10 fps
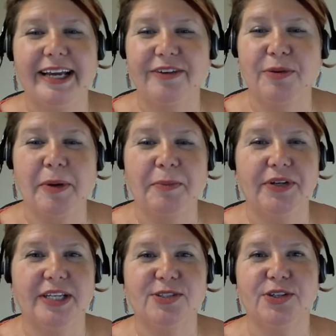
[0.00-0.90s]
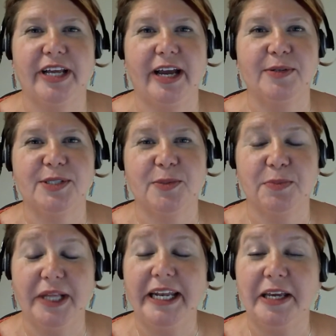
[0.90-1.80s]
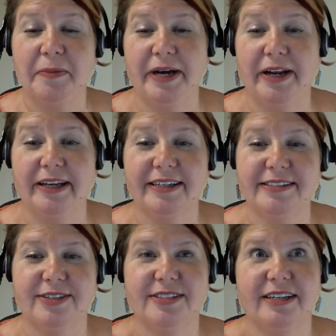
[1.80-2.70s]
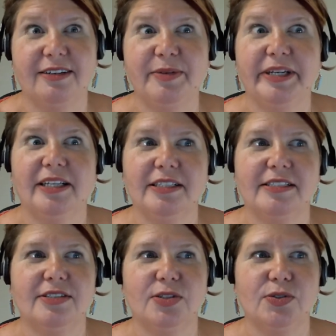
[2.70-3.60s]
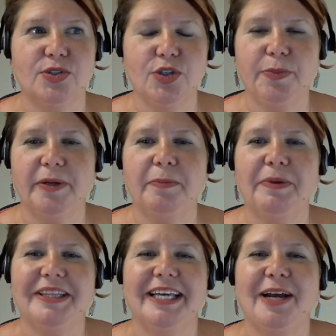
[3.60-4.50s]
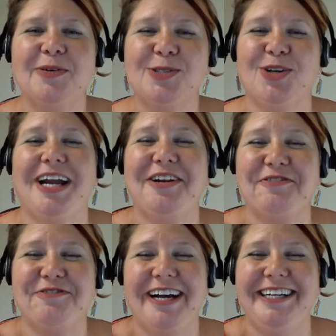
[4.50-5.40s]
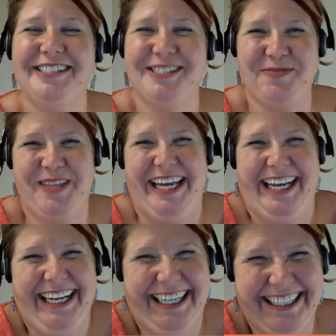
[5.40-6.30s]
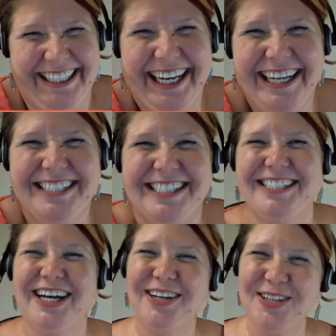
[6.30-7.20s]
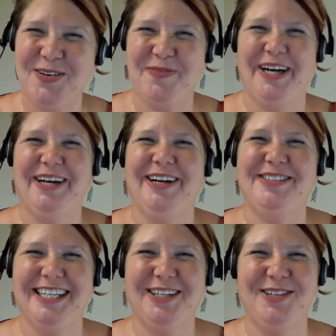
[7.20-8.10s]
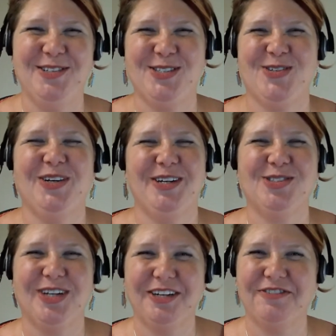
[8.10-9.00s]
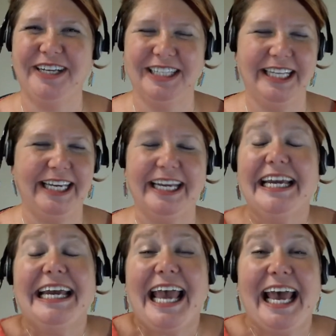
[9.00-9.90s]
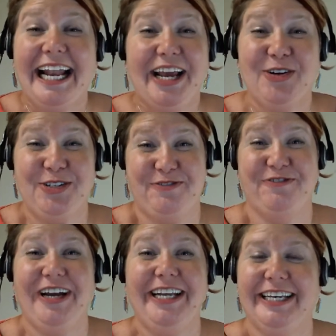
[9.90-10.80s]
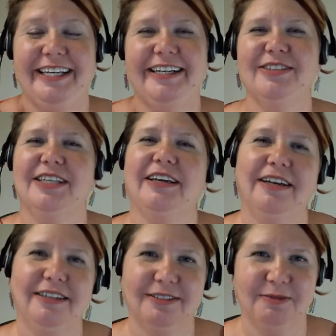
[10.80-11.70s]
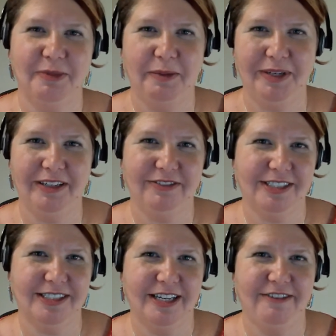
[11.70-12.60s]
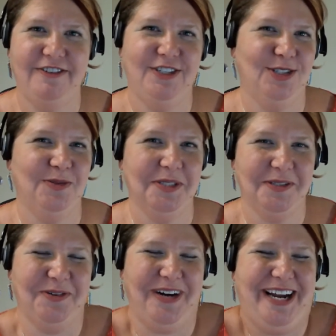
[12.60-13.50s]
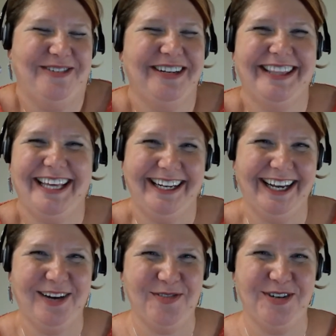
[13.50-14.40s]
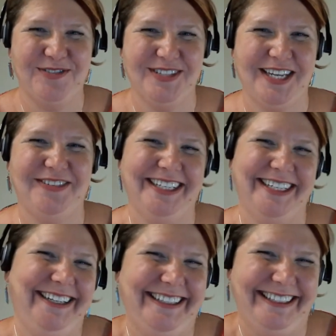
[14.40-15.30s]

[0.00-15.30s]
remember yesterday I was complaining about it because I was like, oh my God, this is so stupid. But then I was trying to find something to tell you about. I was telling you the story and I was trying to find the link and I couldn't find it. And I was like, oh, maybe if the save feature was around then I would have saved it.